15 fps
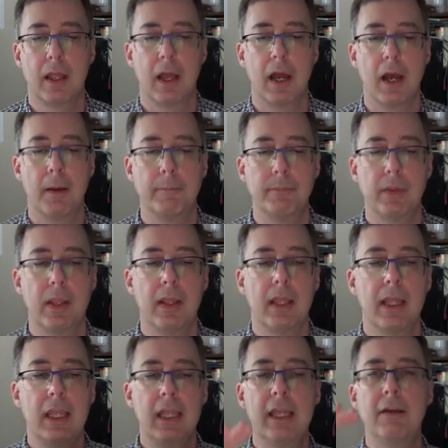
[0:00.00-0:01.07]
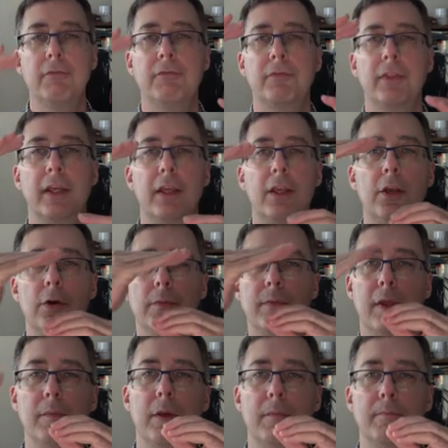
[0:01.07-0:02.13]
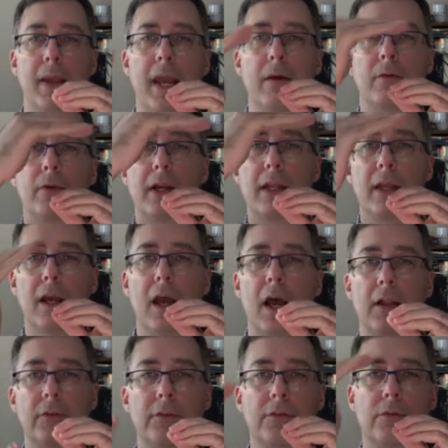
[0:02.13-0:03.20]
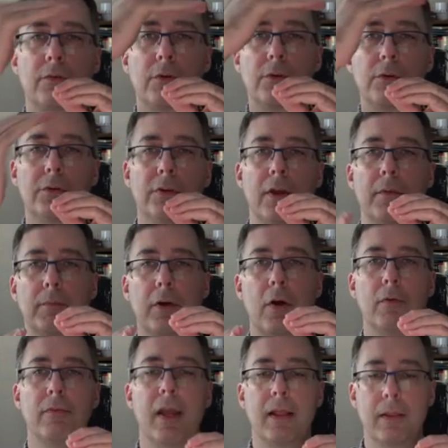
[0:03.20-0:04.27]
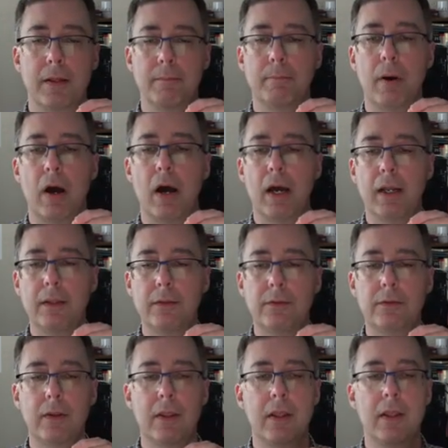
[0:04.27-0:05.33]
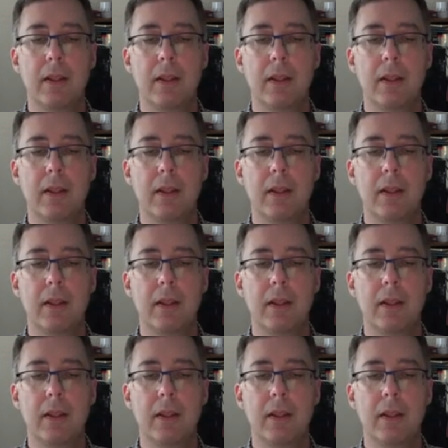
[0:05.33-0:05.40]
Um, if the QMMM boundary cuts through some covalent bonds,